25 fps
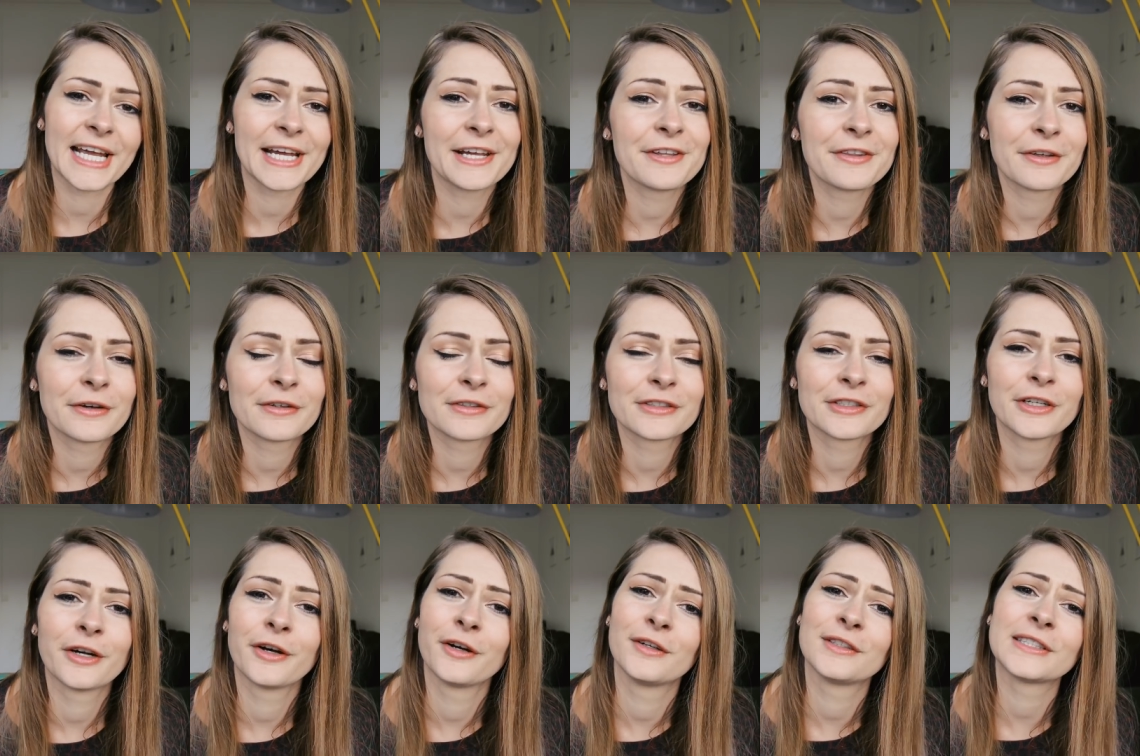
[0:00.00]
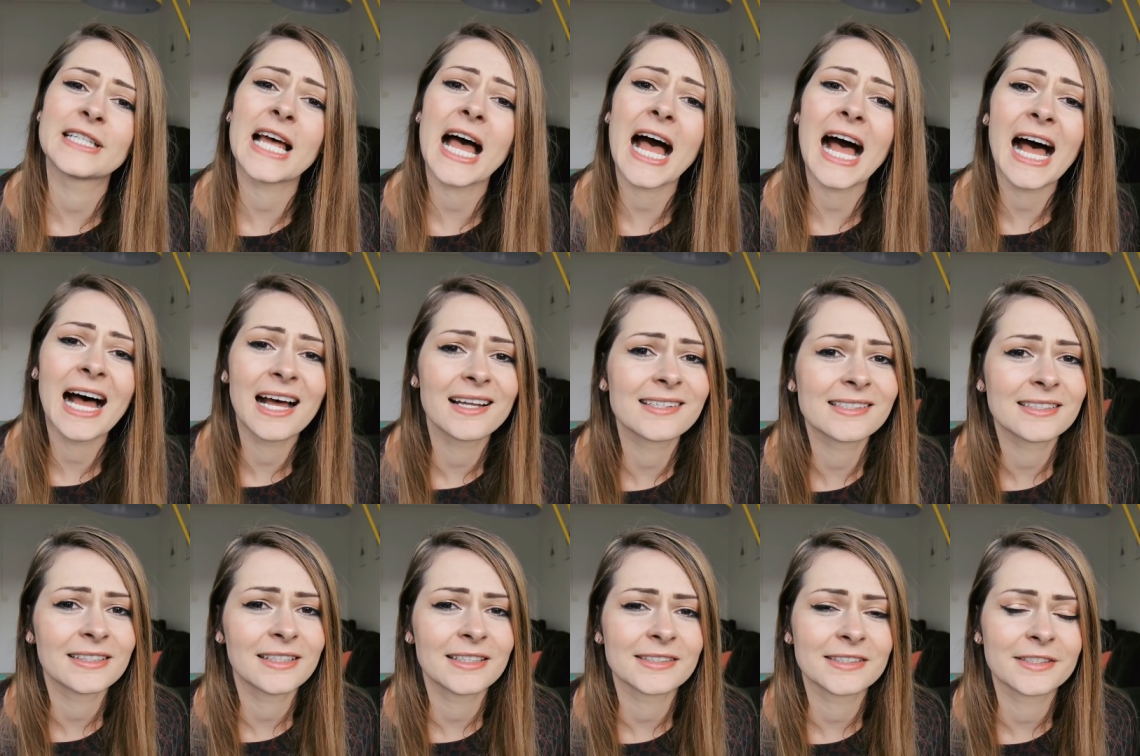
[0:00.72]
take those notes,
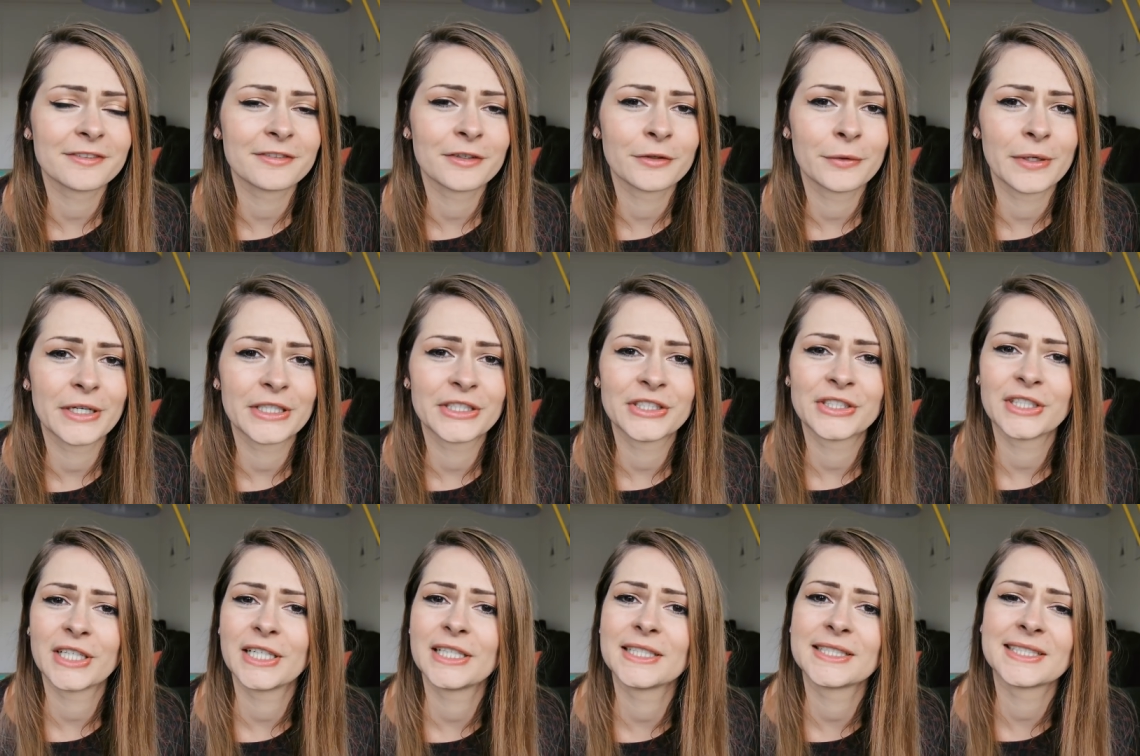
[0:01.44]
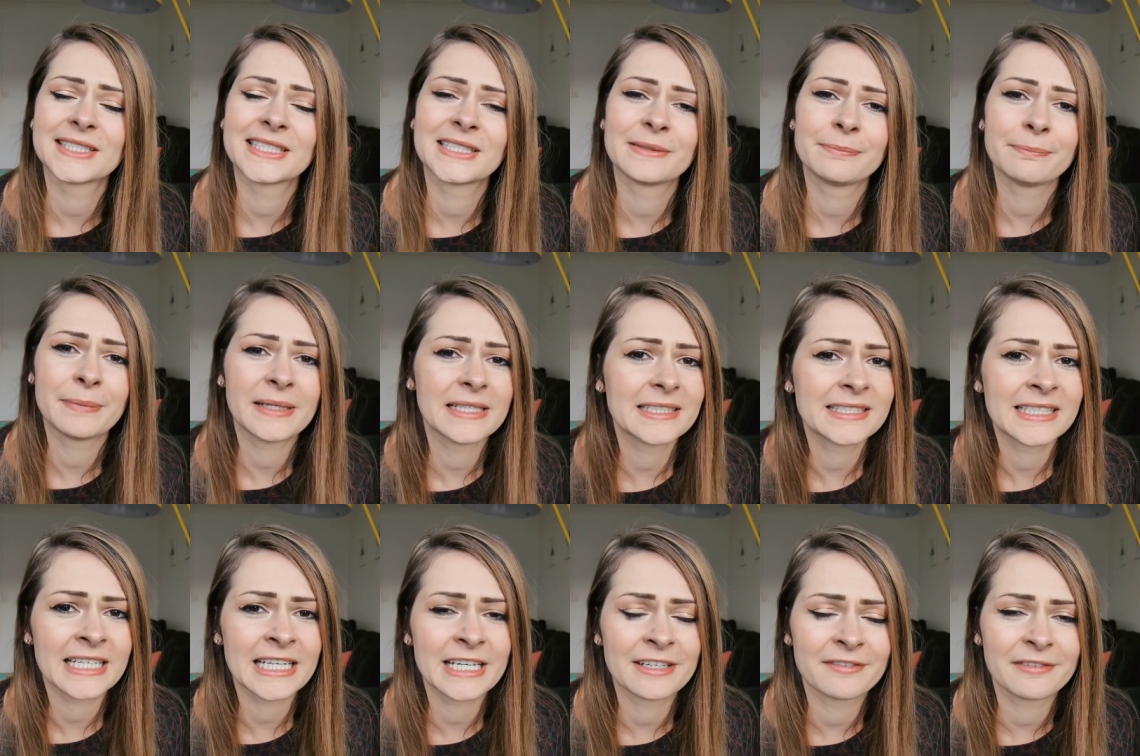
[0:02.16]
ask lots of questions,
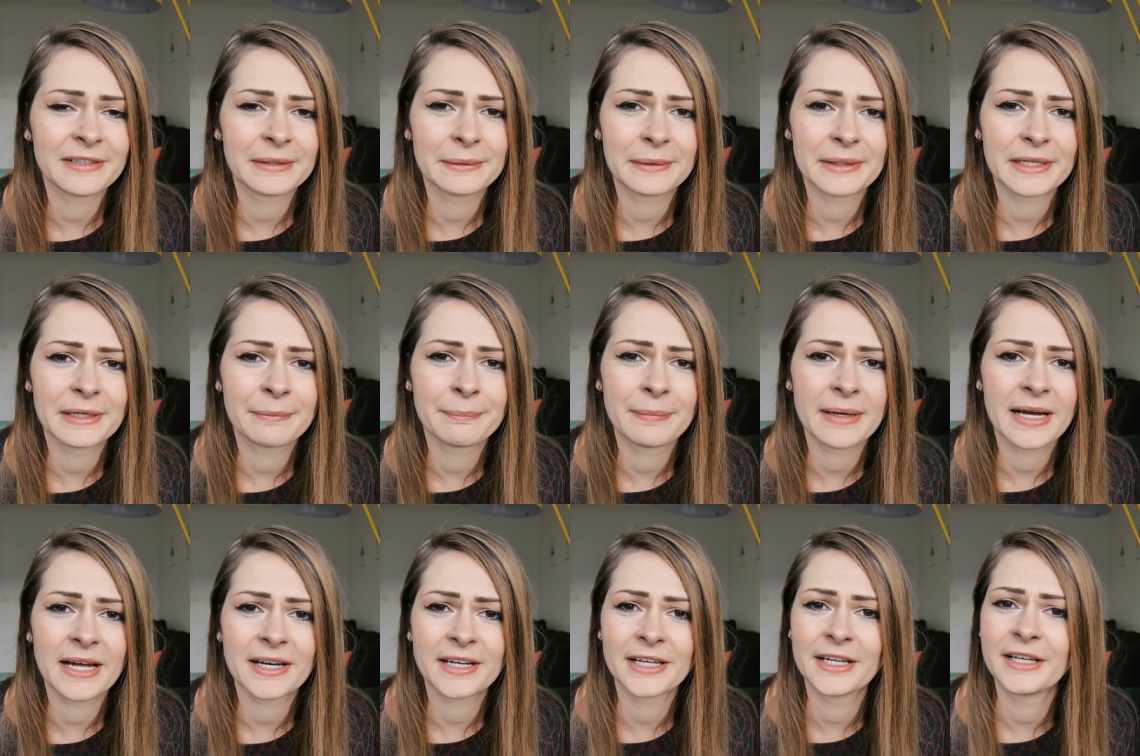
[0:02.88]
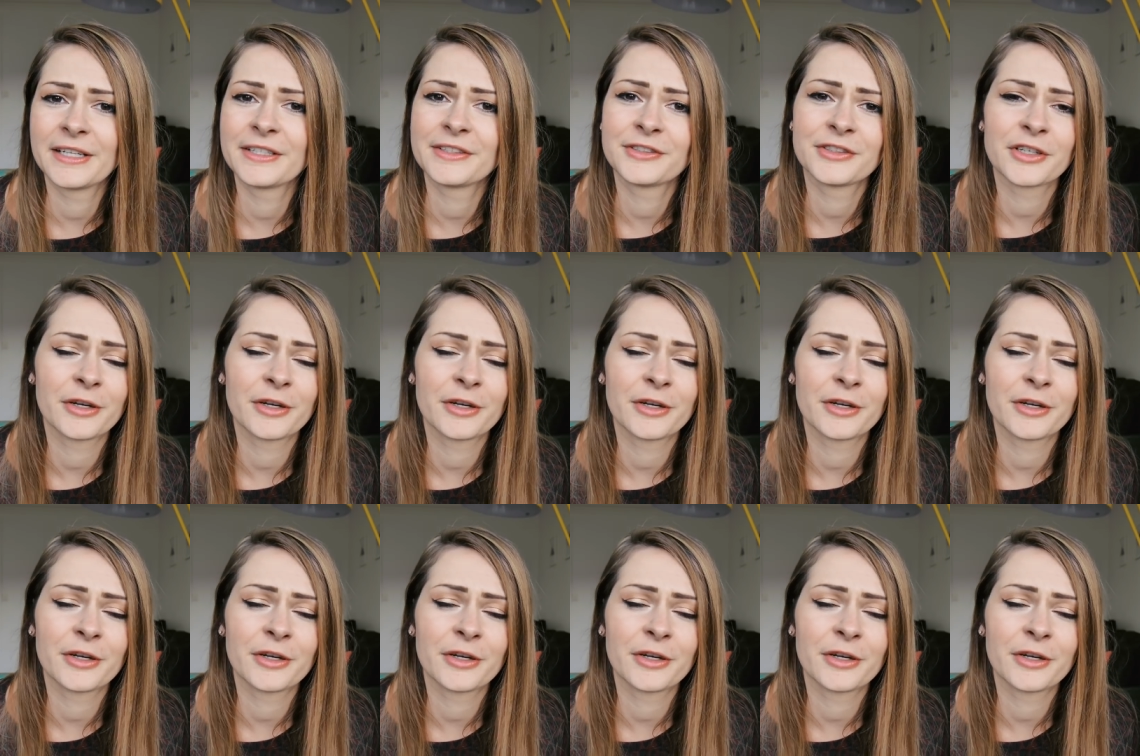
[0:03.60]
speak to everyone about it.